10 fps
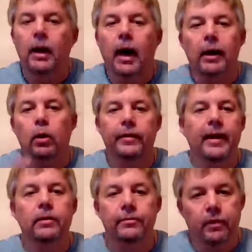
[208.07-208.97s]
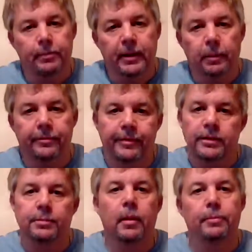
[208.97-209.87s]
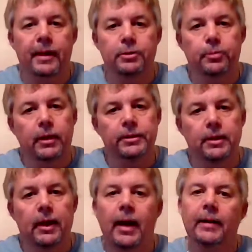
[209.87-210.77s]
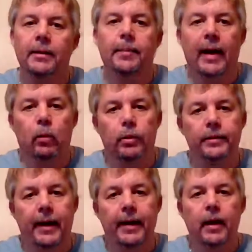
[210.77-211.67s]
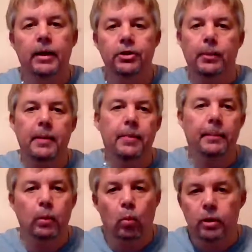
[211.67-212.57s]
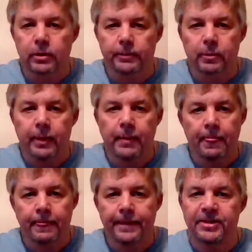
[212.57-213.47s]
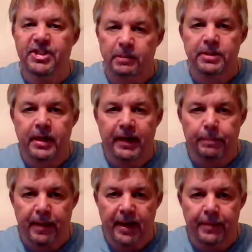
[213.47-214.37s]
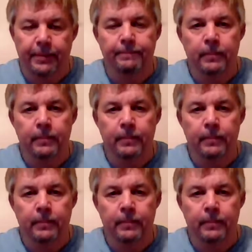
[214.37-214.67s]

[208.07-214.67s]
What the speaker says: I go to the now defunct PW Fitness. I'm on the bench press. I lean back one day. Jermaine Bedman walks up to me. The gym psychopath.